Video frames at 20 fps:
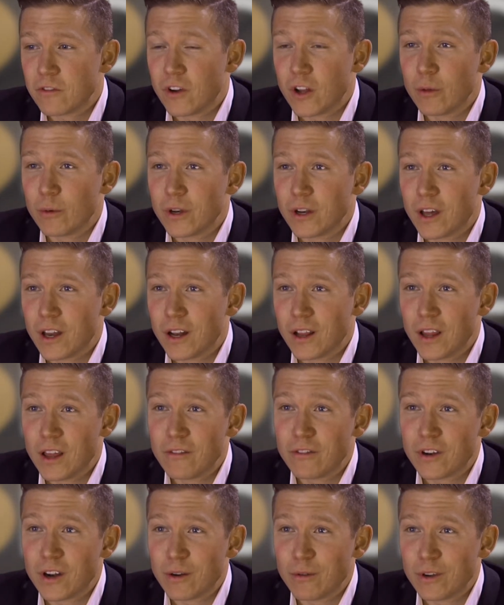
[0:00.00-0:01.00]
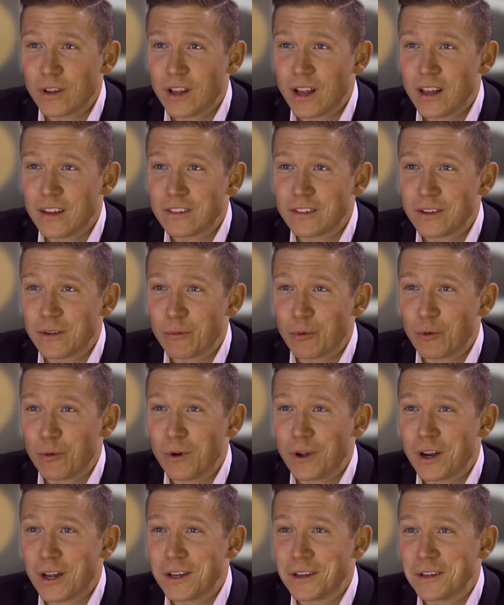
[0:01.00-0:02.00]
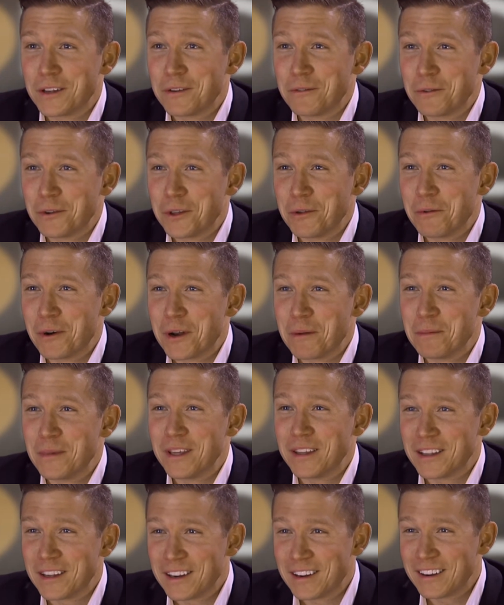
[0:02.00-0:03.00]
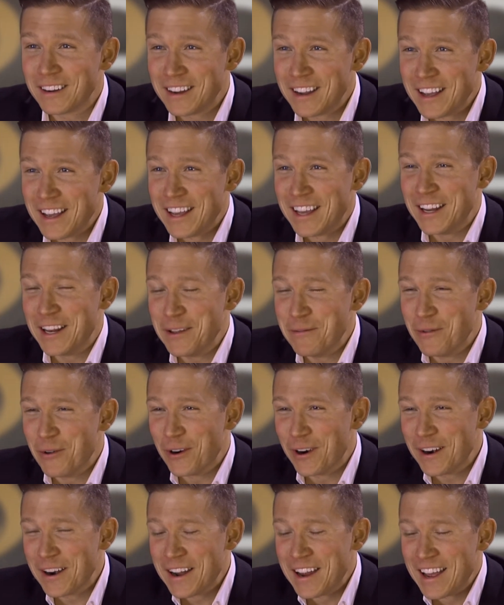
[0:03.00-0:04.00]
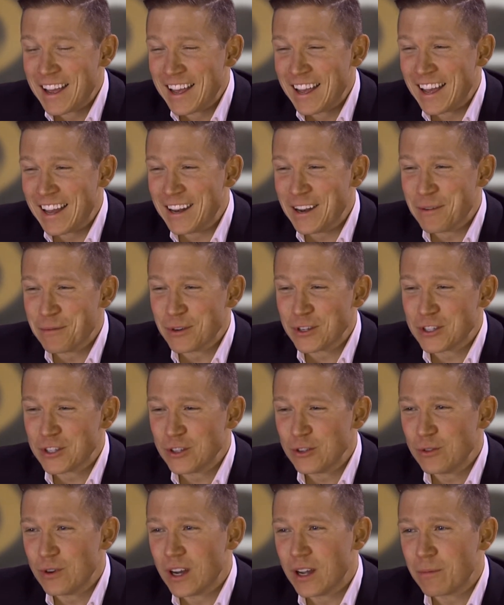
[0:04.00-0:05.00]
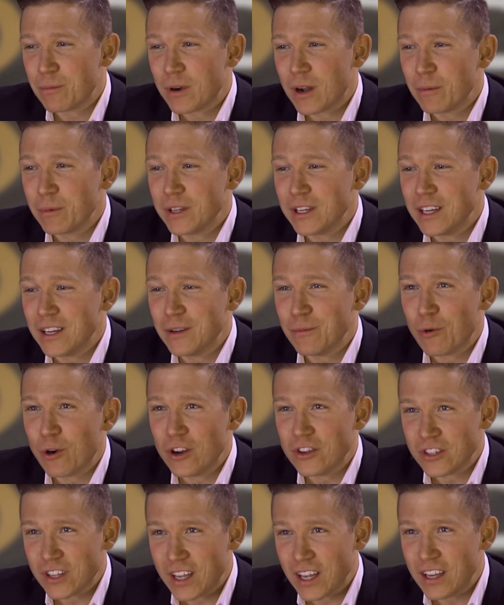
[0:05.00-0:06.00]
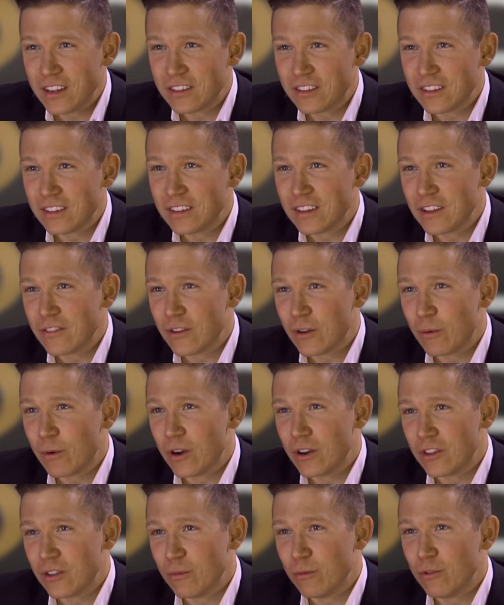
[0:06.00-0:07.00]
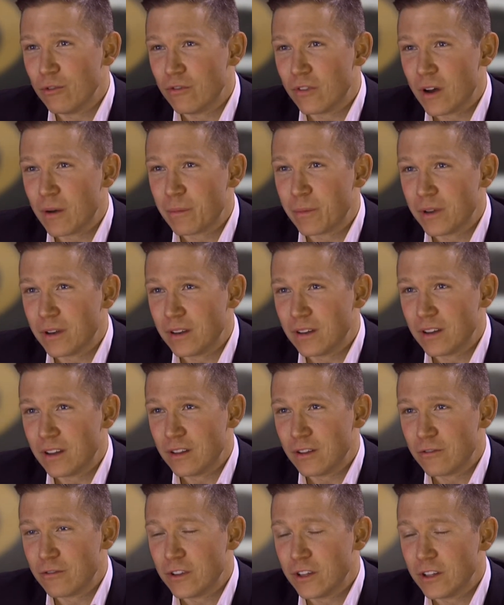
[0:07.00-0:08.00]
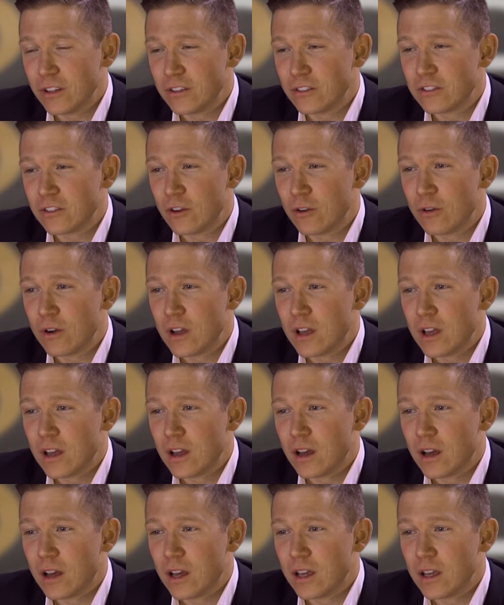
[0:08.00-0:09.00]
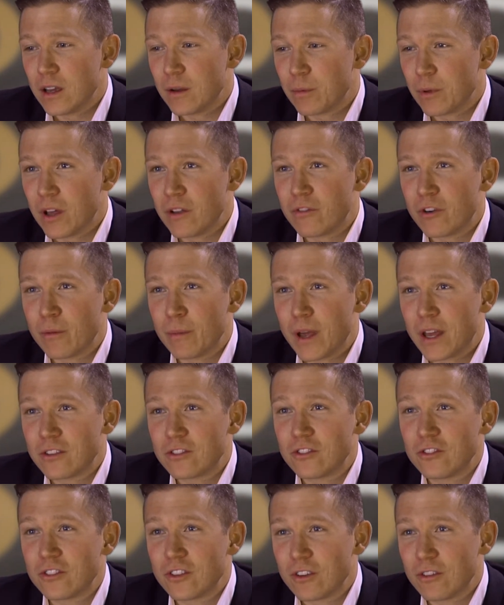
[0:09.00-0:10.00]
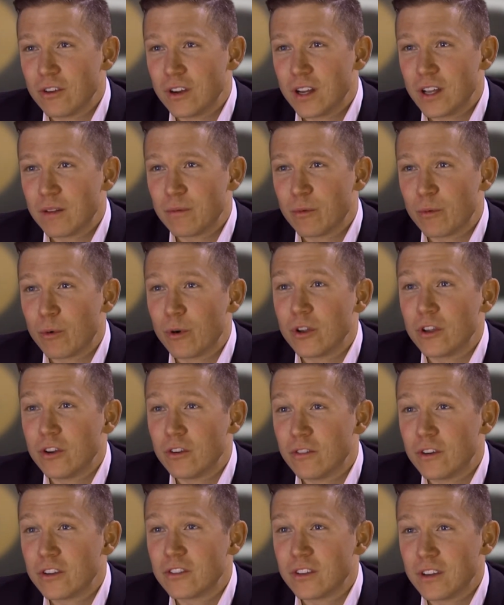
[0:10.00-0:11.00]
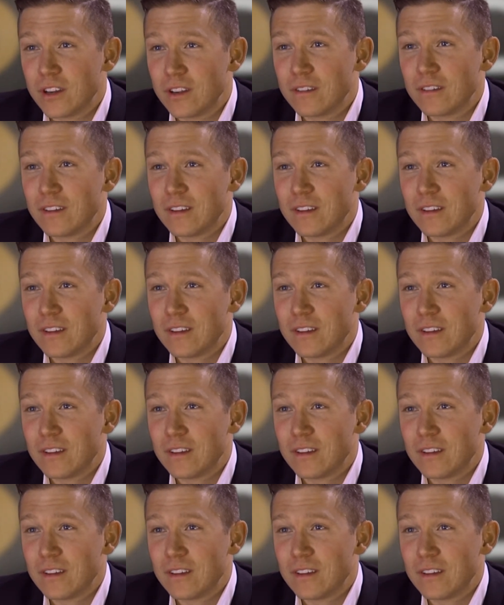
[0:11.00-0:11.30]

following 9/11, I realized, number one, I didn't really want to be there anymore, and number two, I probably needed more education if I wanted to move up in the field. So I applied for a master's degree at Memorial University